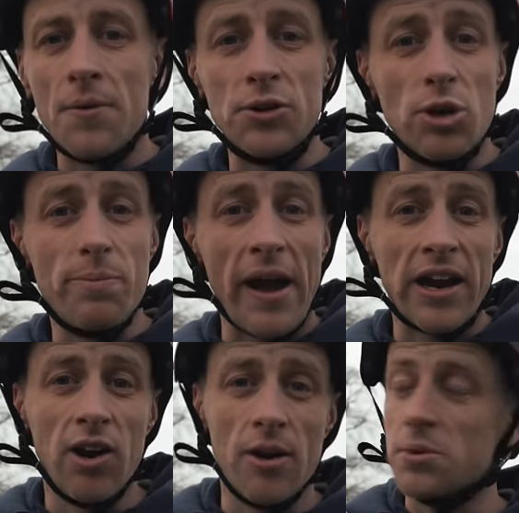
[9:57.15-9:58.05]
I want to do a
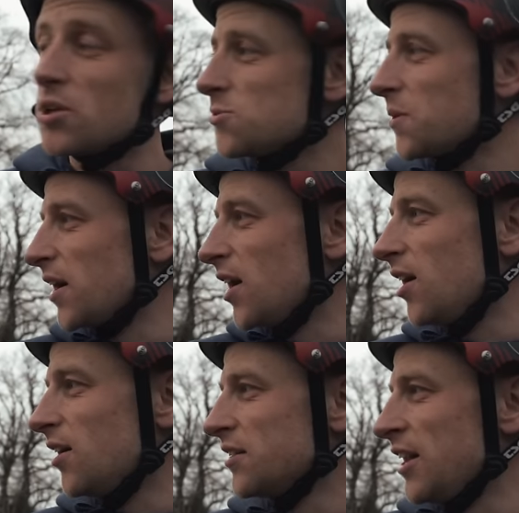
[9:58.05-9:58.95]
banger line because we
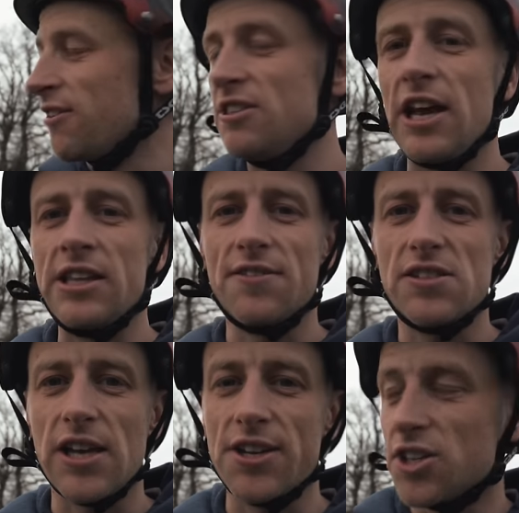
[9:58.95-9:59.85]
are nearing the end of the
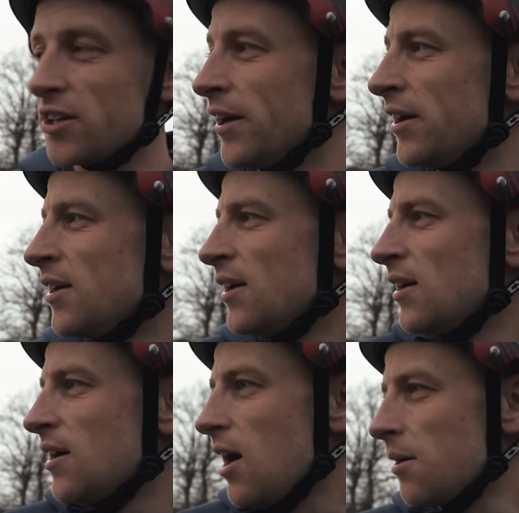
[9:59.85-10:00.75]
session.
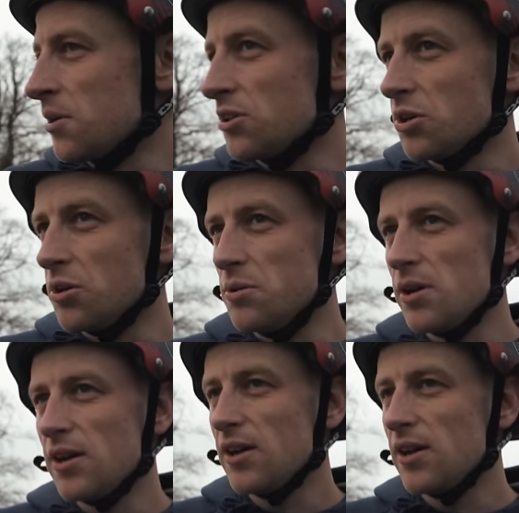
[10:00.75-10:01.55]
I'm going to do